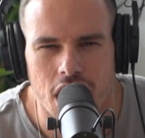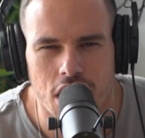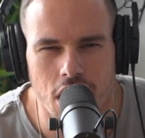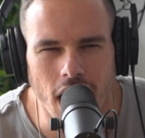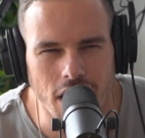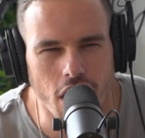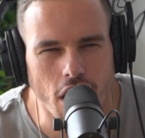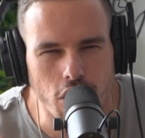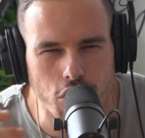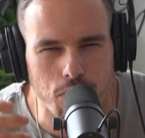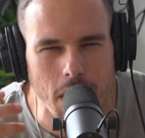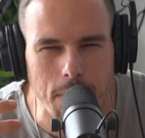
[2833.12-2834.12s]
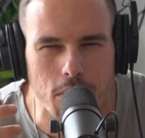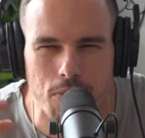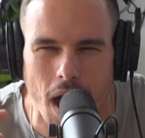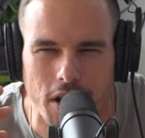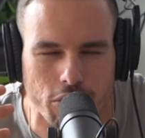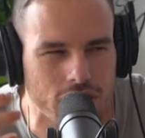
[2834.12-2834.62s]
not not maybe you are
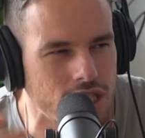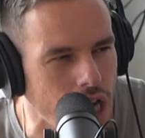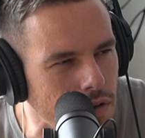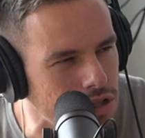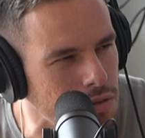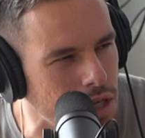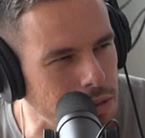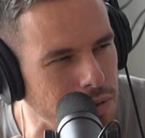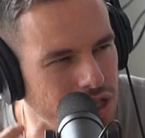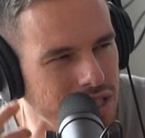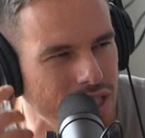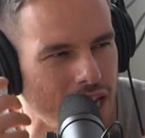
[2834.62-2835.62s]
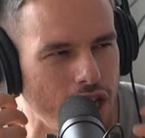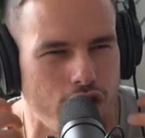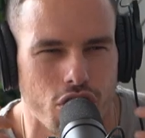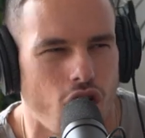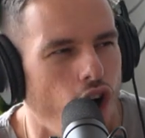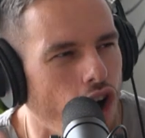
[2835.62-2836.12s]
not yourself so much but just like
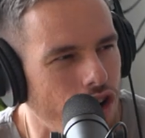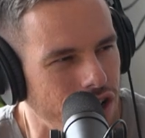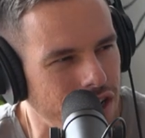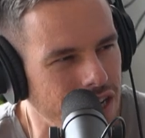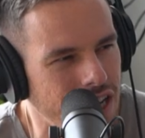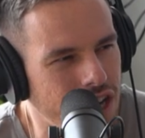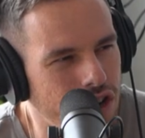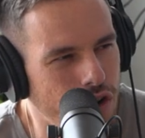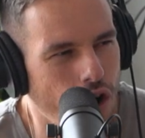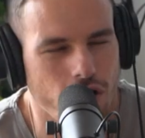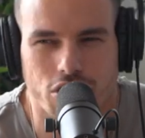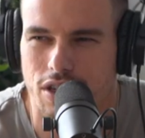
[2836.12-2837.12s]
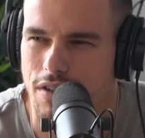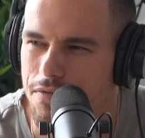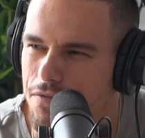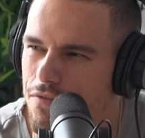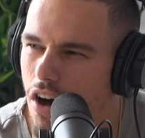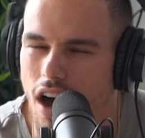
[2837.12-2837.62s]
your heart your heart's just
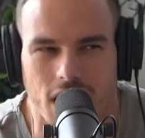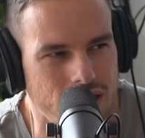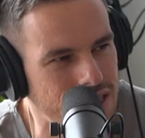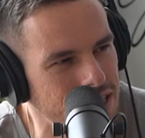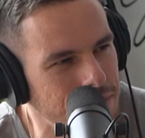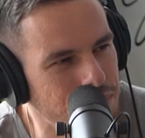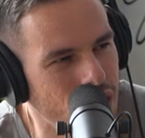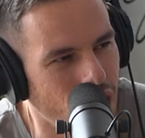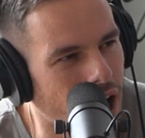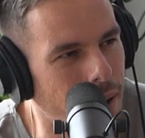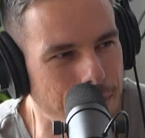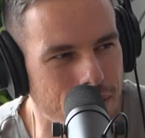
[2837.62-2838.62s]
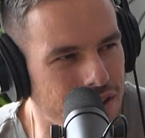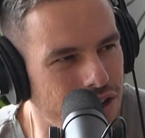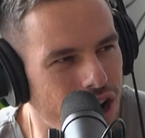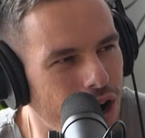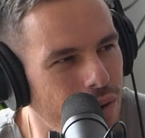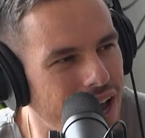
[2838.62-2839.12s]
fucked up you
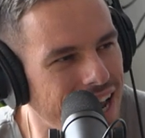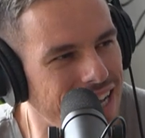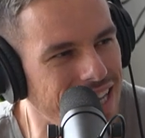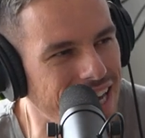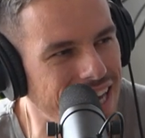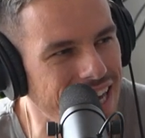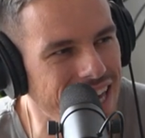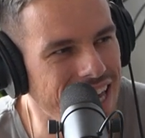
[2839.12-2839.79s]
know and like